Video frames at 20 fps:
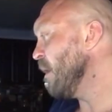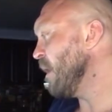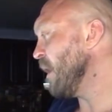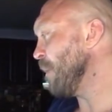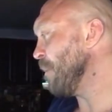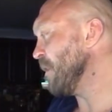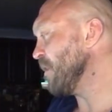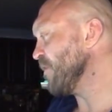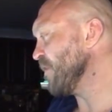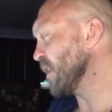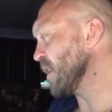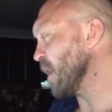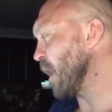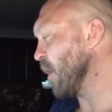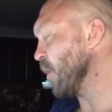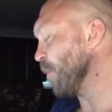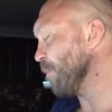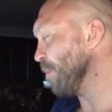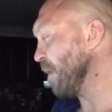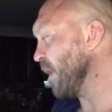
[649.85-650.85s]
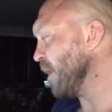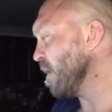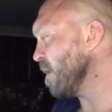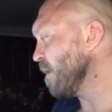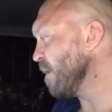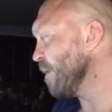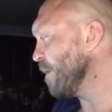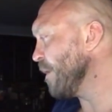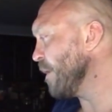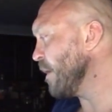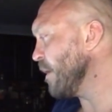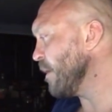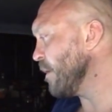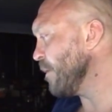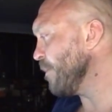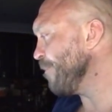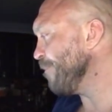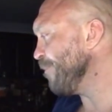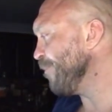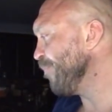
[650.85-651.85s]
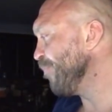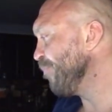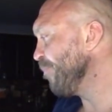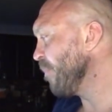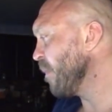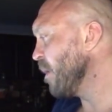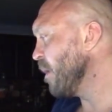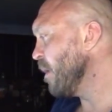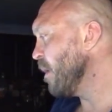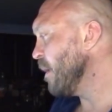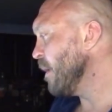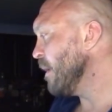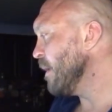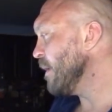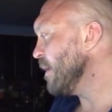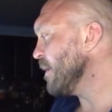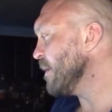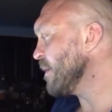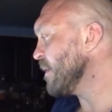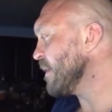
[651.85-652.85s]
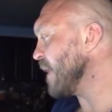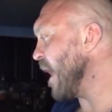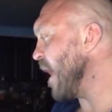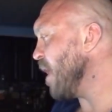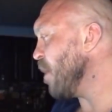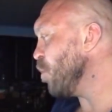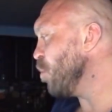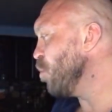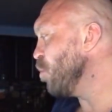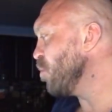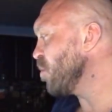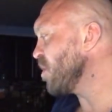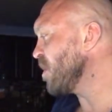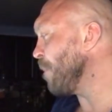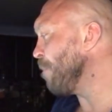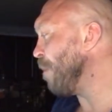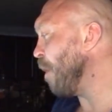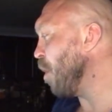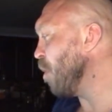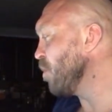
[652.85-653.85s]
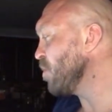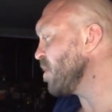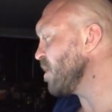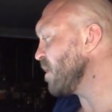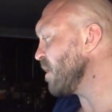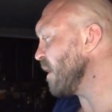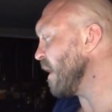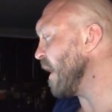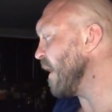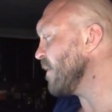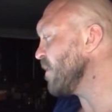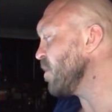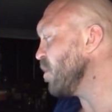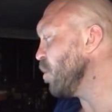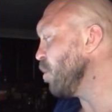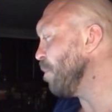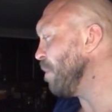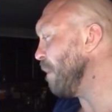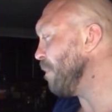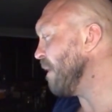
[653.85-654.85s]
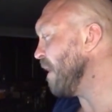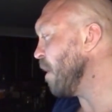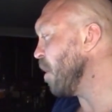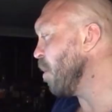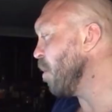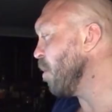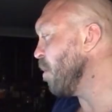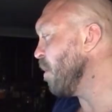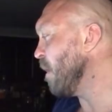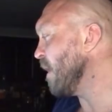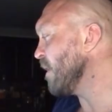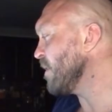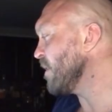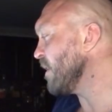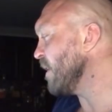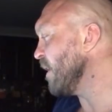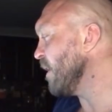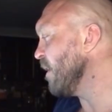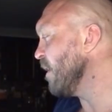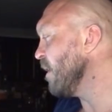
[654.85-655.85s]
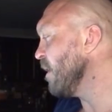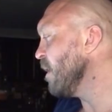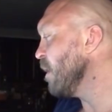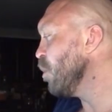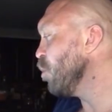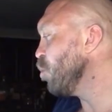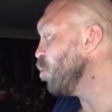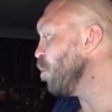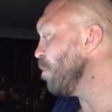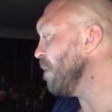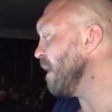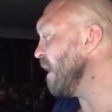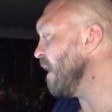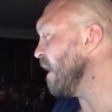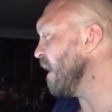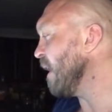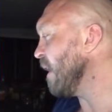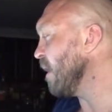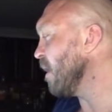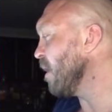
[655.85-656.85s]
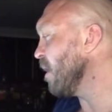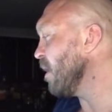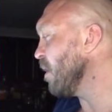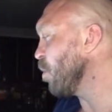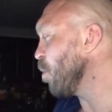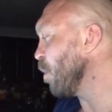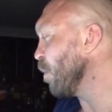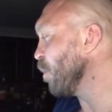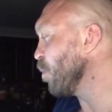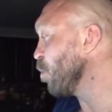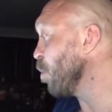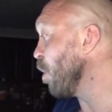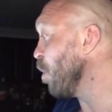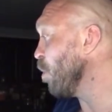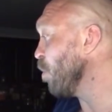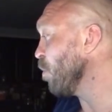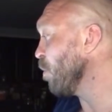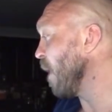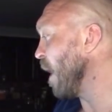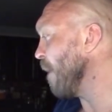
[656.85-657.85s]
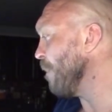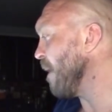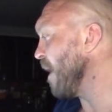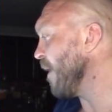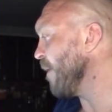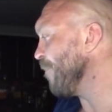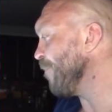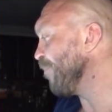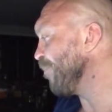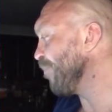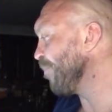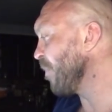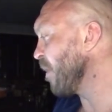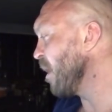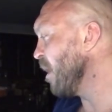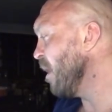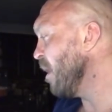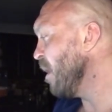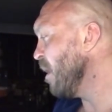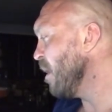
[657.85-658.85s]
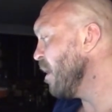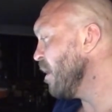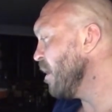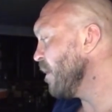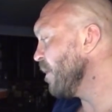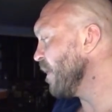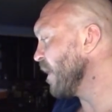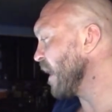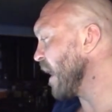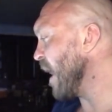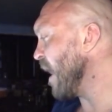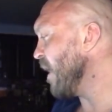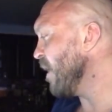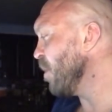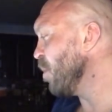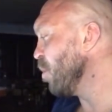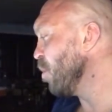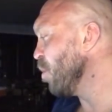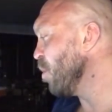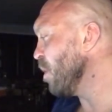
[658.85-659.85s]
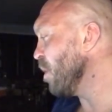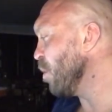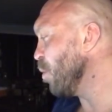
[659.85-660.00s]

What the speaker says: image of a soccer player. Is that who's supposed, S-U-P-P-O-S-T, to be, quote-unquote, Ryback? The guy who